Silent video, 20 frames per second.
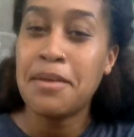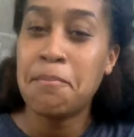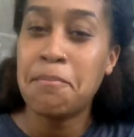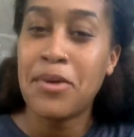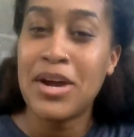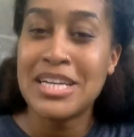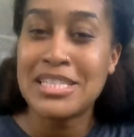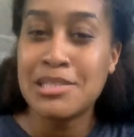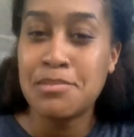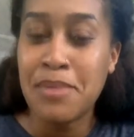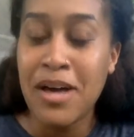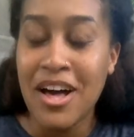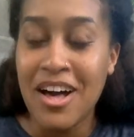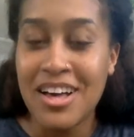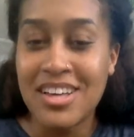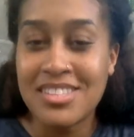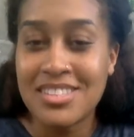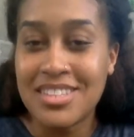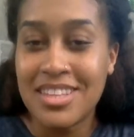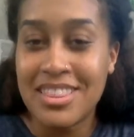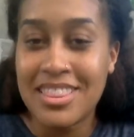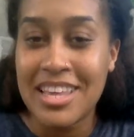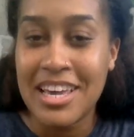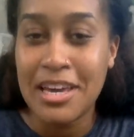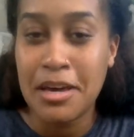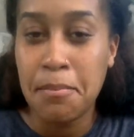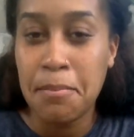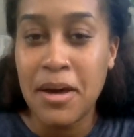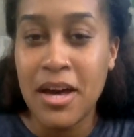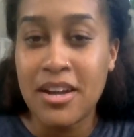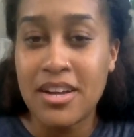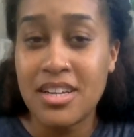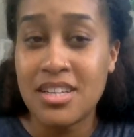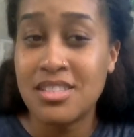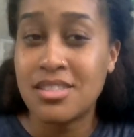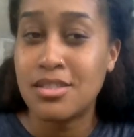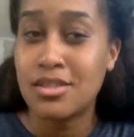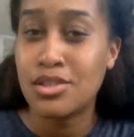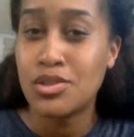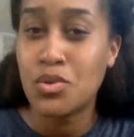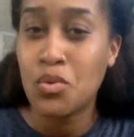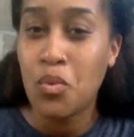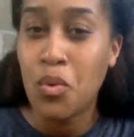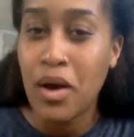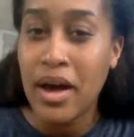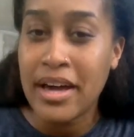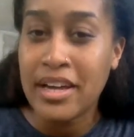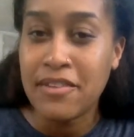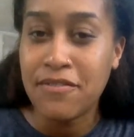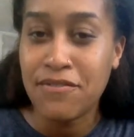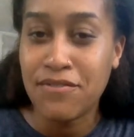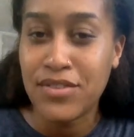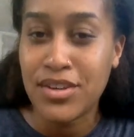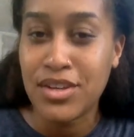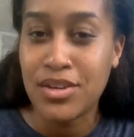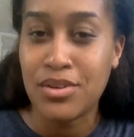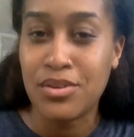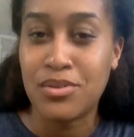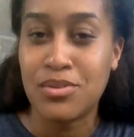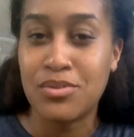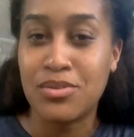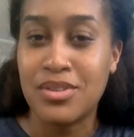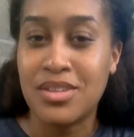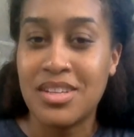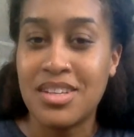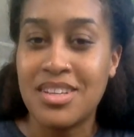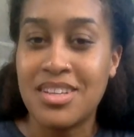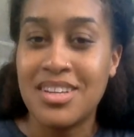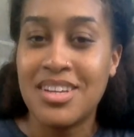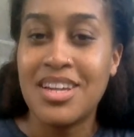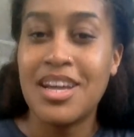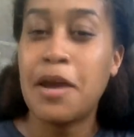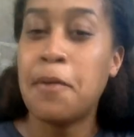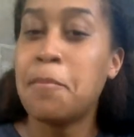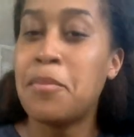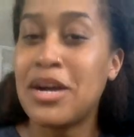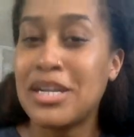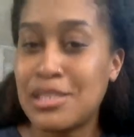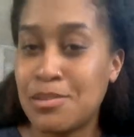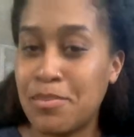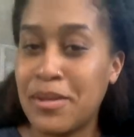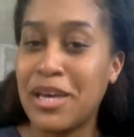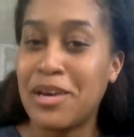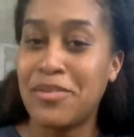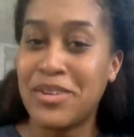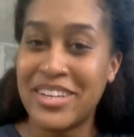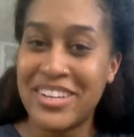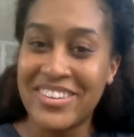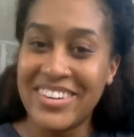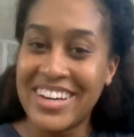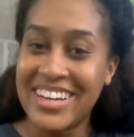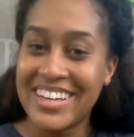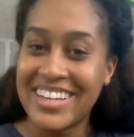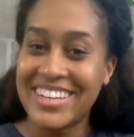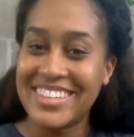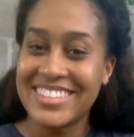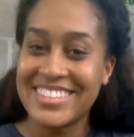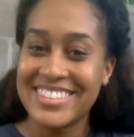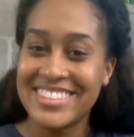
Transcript: and press pause and think about it because there's quite a few. And press play when you're ready.